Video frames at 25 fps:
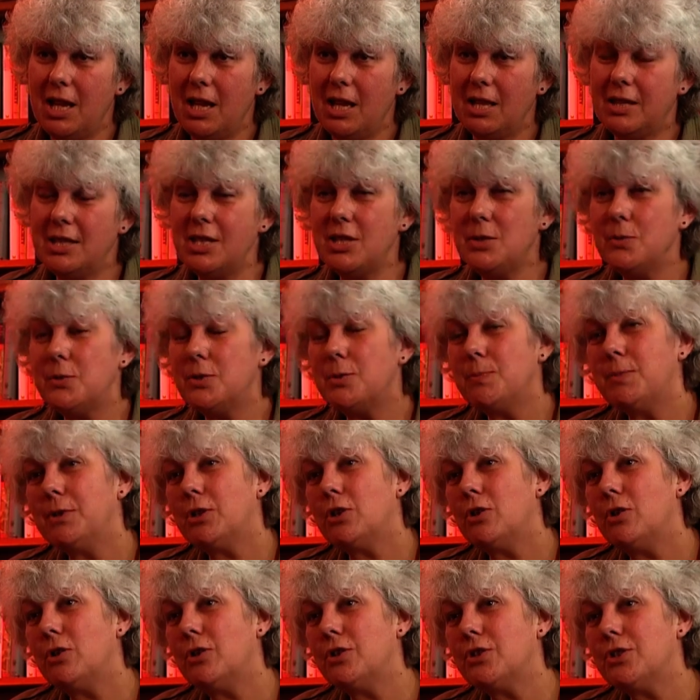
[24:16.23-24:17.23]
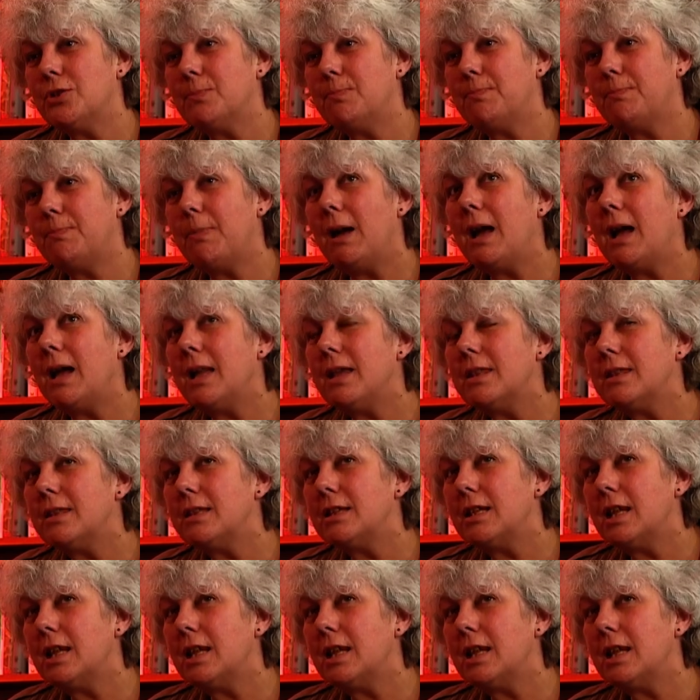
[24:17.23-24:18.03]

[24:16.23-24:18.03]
And this was because by the